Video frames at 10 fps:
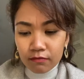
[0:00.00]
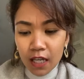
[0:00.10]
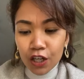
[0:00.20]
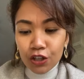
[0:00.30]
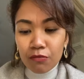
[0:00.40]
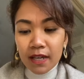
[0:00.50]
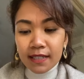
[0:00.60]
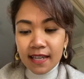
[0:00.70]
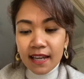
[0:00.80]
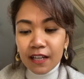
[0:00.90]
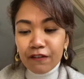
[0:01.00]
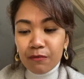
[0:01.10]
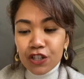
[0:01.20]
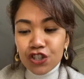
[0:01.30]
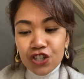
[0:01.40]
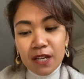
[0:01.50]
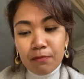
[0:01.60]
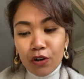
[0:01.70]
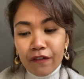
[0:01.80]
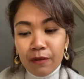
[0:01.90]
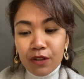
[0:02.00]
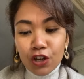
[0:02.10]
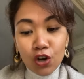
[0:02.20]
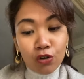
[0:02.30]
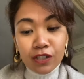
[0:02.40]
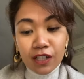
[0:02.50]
You may take it from the sheep or from the goats,